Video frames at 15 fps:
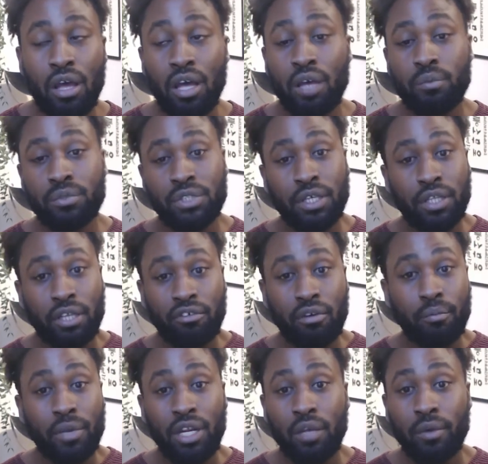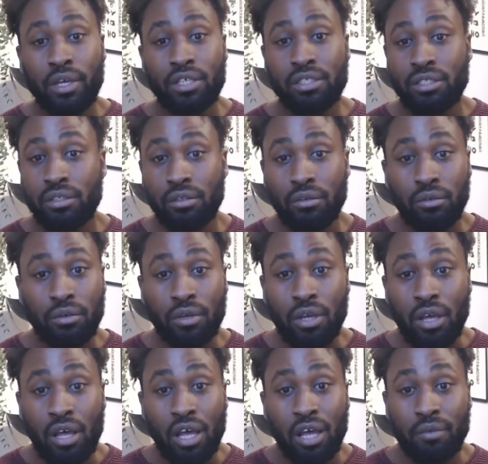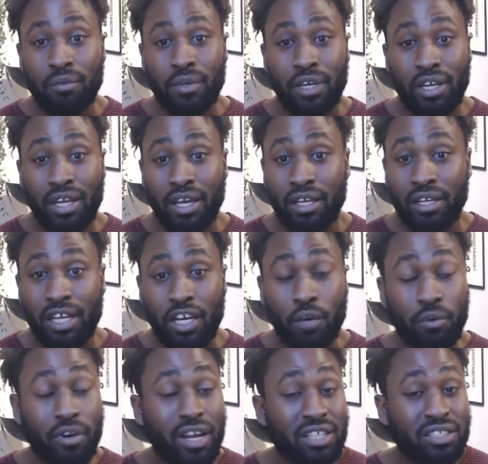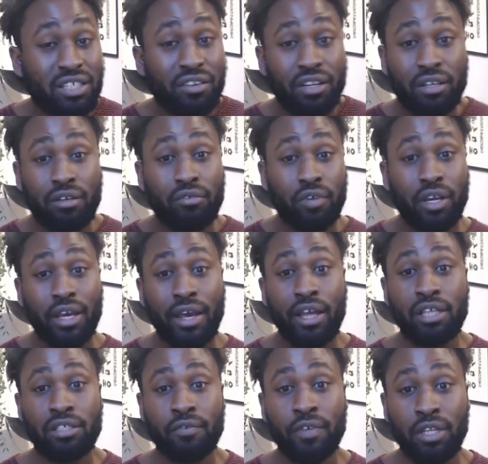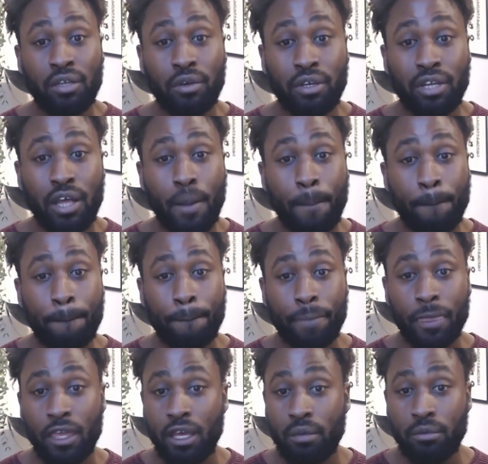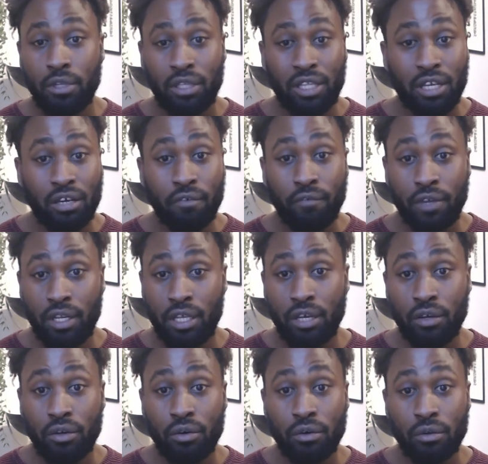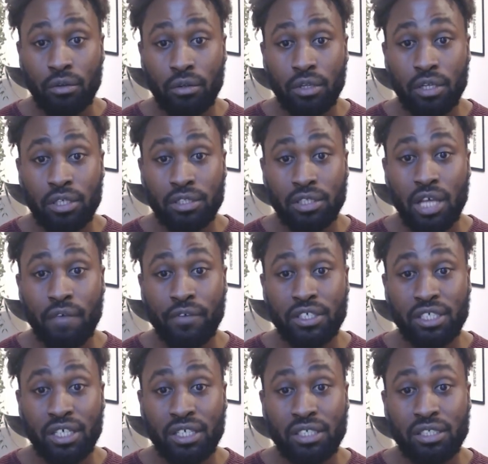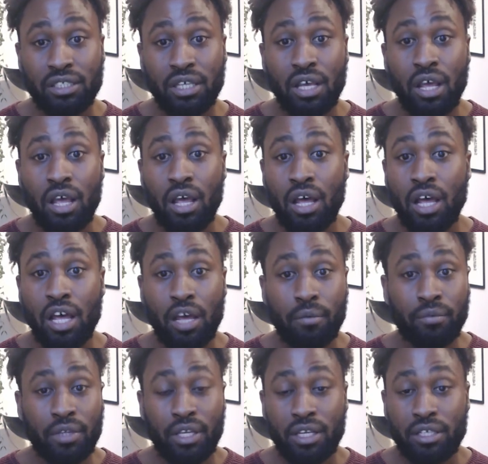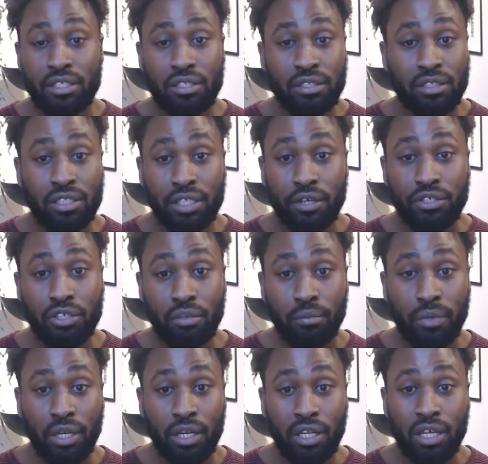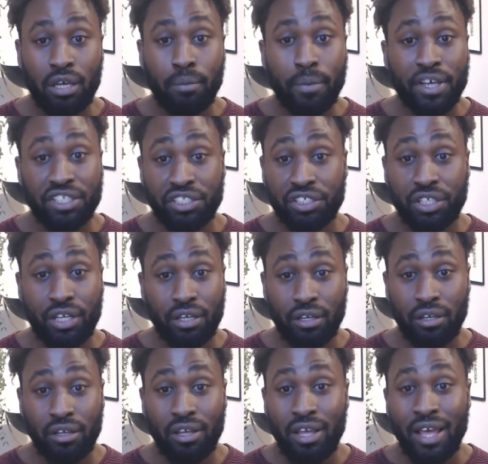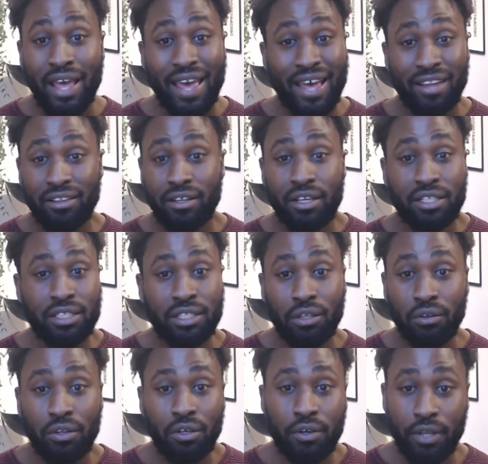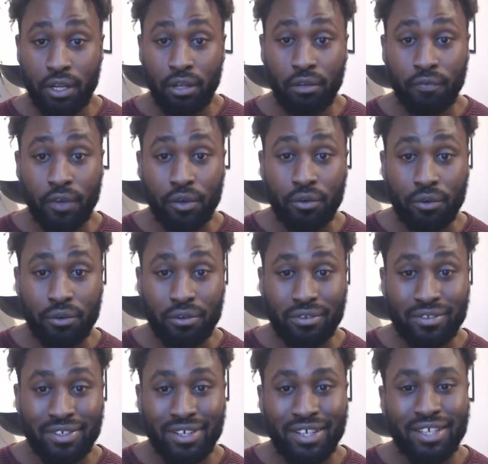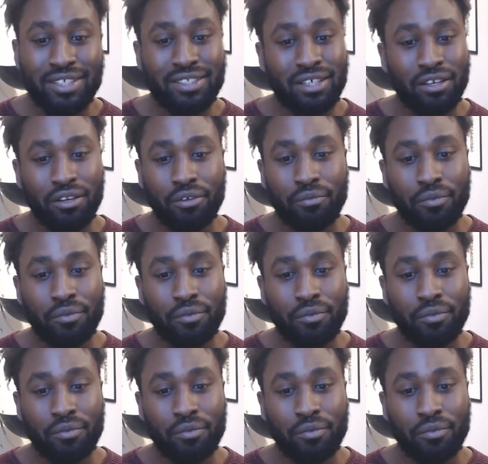So there are many ways to connect now. We're actually in a great age for doing that. There are video call services, there's social media messaging, and there's still the good old phone call. So